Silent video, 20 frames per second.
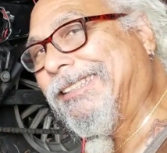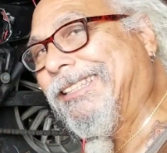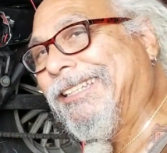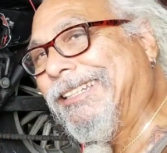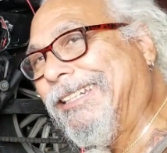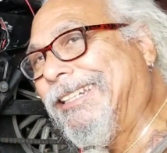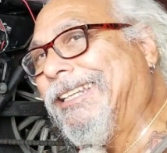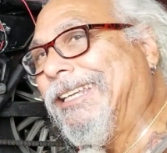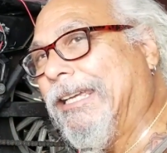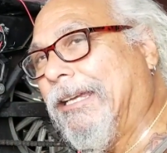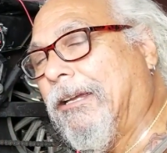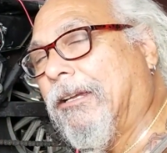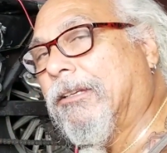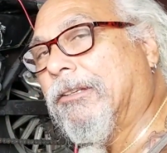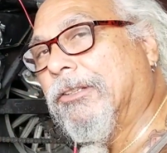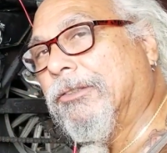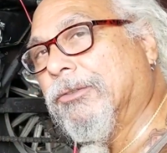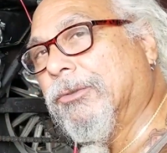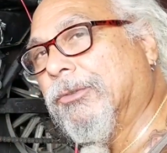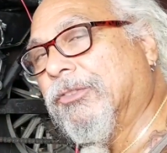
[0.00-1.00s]
in there
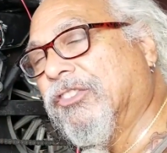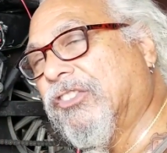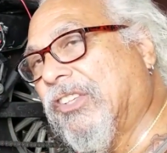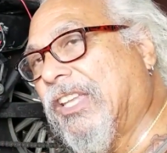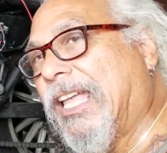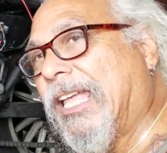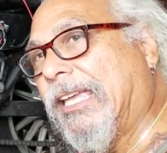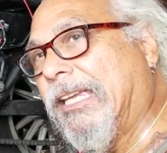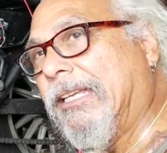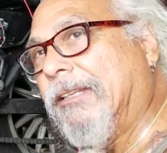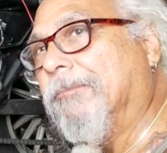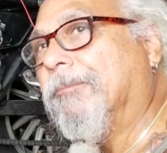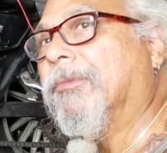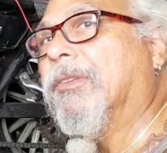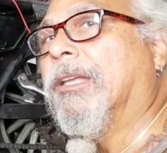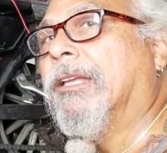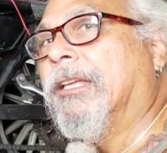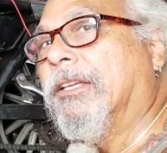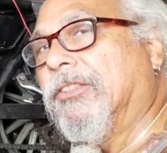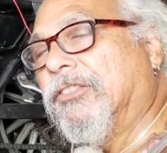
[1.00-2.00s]
because it was tight.
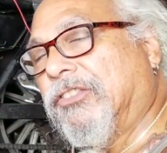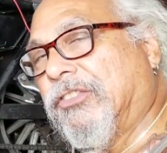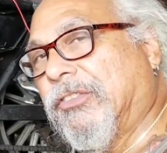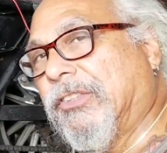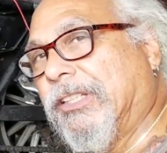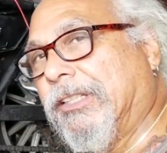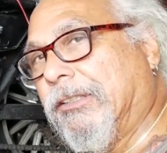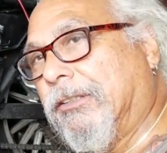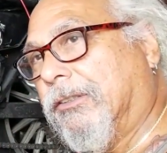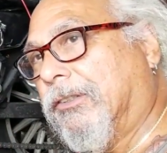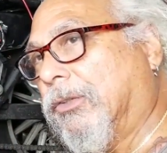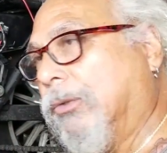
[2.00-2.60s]
Steel to